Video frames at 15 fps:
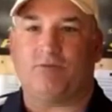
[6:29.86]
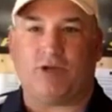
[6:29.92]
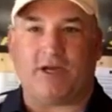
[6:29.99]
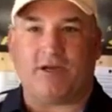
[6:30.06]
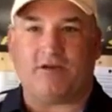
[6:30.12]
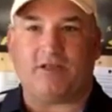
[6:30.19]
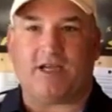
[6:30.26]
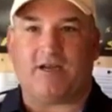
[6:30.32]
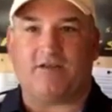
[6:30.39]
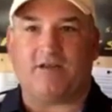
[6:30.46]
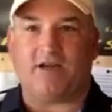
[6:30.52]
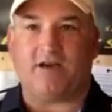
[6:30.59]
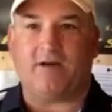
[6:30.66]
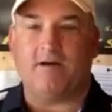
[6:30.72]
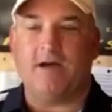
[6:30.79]
players out
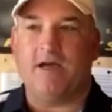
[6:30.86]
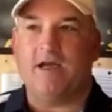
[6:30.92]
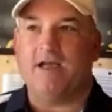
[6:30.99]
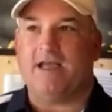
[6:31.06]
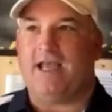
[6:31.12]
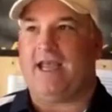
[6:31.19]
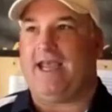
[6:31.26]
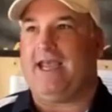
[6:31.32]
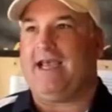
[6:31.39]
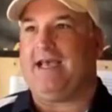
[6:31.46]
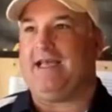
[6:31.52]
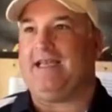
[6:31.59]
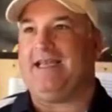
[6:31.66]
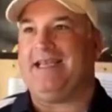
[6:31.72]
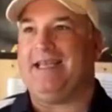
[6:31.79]
there,
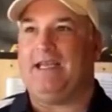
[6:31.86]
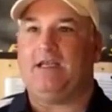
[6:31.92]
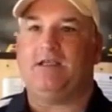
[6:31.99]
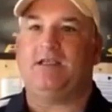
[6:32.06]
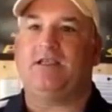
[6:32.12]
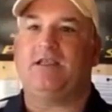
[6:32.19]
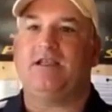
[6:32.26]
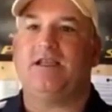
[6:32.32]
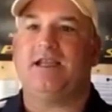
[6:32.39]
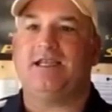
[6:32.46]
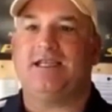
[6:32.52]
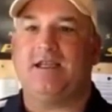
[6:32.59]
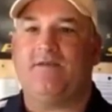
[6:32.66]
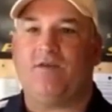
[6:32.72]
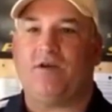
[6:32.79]
and it is
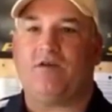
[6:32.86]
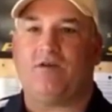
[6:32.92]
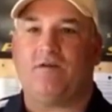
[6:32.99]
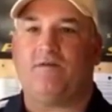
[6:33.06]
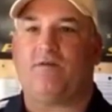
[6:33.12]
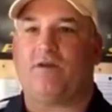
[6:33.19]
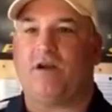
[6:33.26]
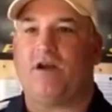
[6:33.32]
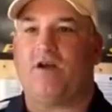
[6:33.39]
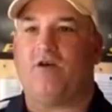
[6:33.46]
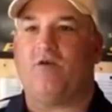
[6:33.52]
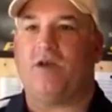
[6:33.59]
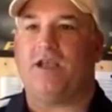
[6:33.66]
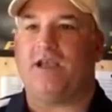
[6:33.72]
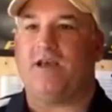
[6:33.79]
difficult for an
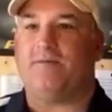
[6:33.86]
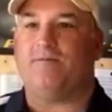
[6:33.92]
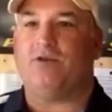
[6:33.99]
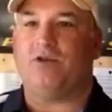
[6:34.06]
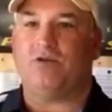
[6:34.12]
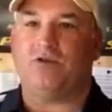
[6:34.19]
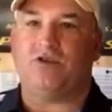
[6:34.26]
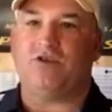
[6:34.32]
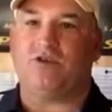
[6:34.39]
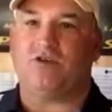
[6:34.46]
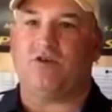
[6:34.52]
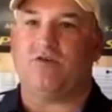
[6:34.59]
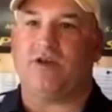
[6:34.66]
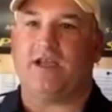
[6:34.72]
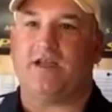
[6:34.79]
OEM to
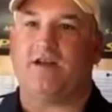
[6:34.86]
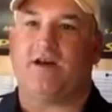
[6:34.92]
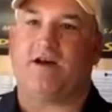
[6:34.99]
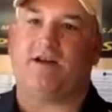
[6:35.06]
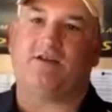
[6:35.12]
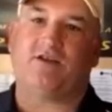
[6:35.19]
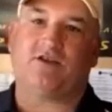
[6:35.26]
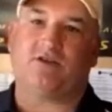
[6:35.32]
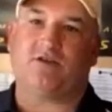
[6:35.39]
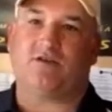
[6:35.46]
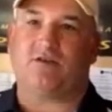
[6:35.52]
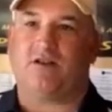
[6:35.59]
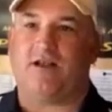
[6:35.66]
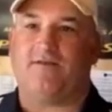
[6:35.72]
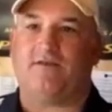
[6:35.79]
zero in on
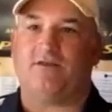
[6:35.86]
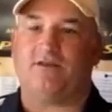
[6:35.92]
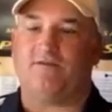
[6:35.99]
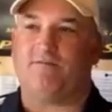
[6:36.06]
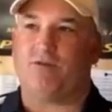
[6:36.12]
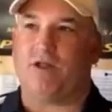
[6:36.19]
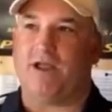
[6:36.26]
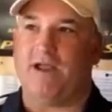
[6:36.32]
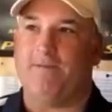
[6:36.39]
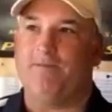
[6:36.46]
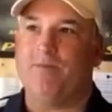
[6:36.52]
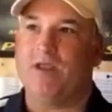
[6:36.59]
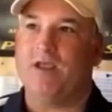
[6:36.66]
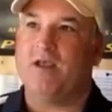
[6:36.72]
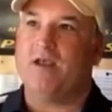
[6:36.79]
certain levels of play.
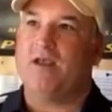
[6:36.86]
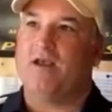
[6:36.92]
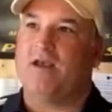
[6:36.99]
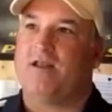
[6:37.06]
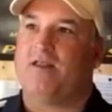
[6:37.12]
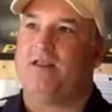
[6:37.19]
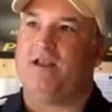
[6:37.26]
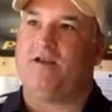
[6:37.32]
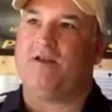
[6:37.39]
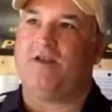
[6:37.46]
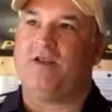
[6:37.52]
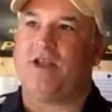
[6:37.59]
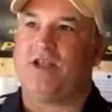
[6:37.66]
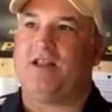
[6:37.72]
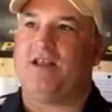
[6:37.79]
The other
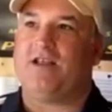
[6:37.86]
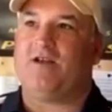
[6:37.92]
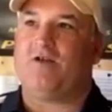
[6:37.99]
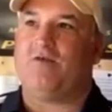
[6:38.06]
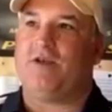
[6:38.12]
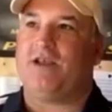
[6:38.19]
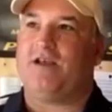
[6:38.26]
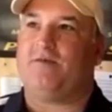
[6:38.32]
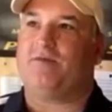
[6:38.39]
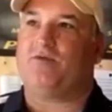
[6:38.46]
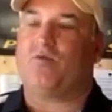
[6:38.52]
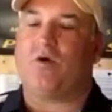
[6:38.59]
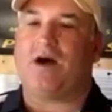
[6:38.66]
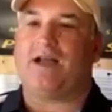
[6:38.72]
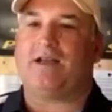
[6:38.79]
thing that OEMs
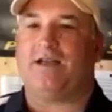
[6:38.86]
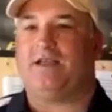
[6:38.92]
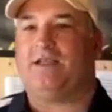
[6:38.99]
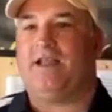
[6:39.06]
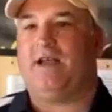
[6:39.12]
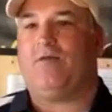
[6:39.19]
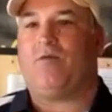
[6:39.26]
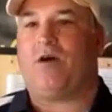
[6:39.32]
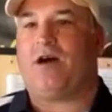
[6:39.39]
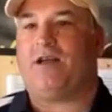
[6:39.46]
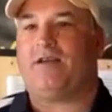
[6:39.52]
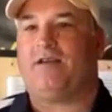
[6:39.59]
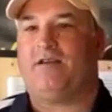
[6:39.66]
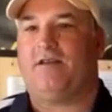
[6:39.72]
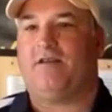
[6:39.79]
want is they
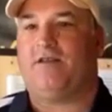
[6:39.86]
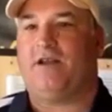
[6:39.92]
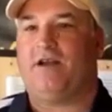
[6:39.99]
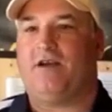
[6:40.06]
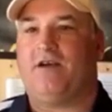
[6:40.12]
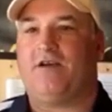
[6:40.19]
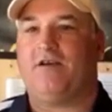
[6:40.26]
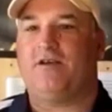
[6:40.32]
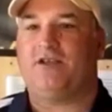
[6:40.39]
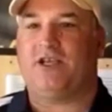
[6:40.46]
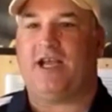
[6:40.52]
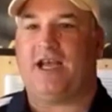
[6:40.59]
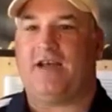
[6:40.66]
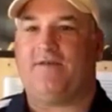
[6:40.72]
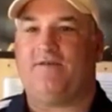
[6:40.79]
want their
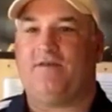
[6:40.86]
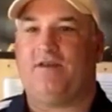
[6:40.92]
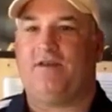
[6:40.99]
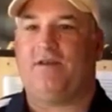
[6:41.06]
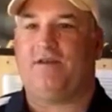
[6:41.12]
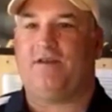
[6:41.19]
shaft